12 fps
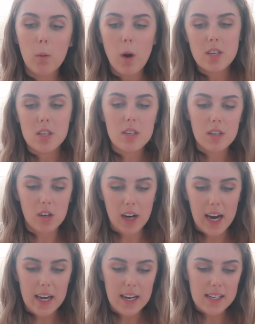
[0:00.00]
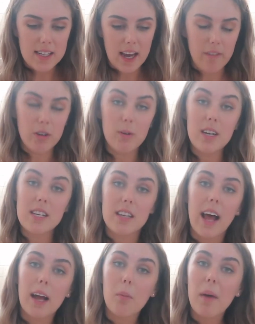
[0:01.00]
what's great is that everyone is
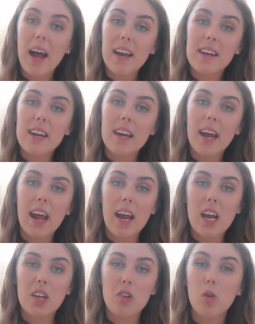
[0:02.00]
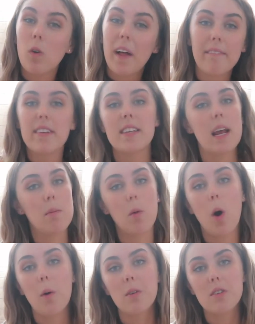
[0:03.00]
like-minded and you all have the same
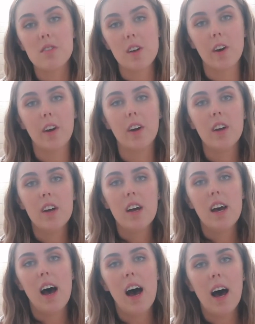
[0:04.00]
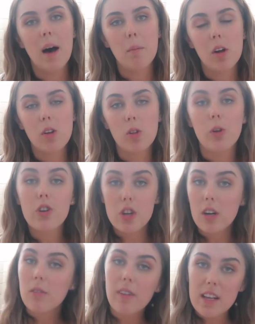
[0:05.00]
goals. So look to
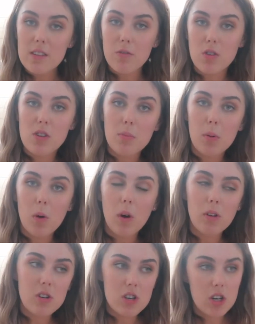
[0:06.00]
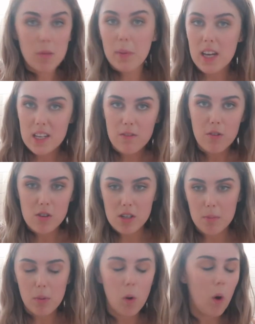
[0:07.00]
your friends for support, look to your peers for
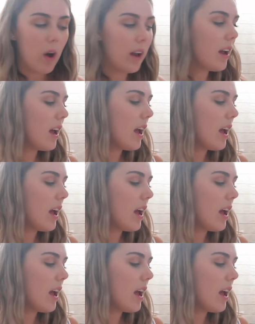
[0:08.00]
support.